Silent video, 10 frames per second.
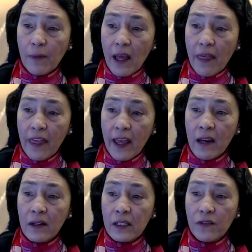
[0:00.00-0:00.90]
and they
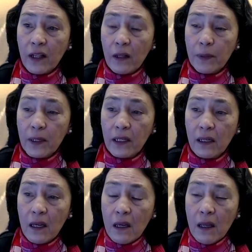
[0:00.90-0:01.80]
are developing
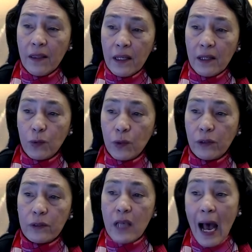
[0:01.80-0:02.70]
the
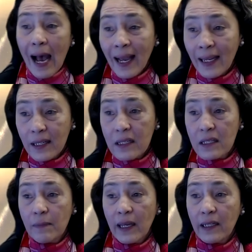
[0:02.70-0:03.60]
world's highest
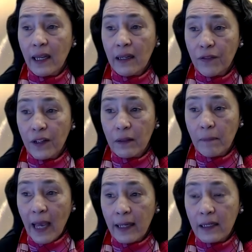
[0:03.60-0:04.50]
magnetic field
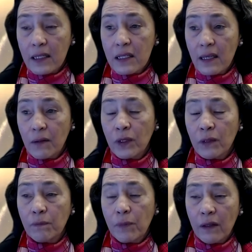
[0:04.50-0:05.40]
magnets that
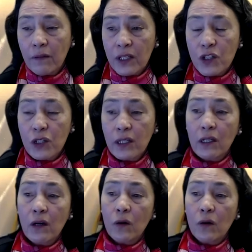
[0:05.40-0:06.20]
will eventually go